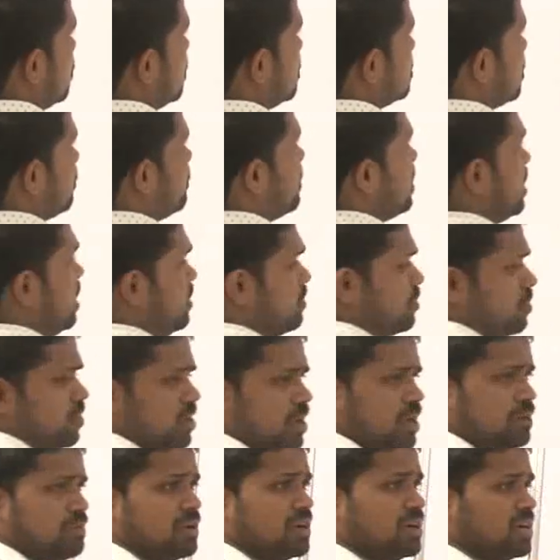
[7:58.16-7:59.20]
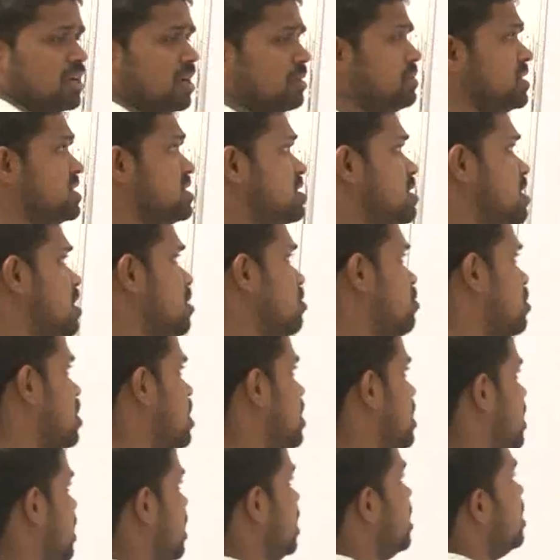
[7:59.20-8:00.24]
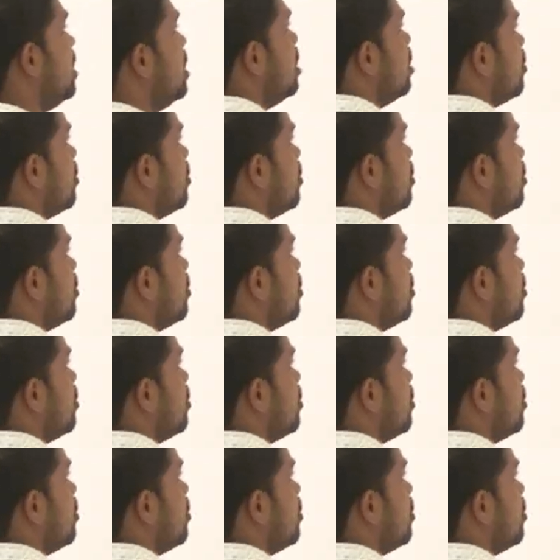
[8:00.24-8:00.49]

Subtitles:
This is a very fundamental physical quantity.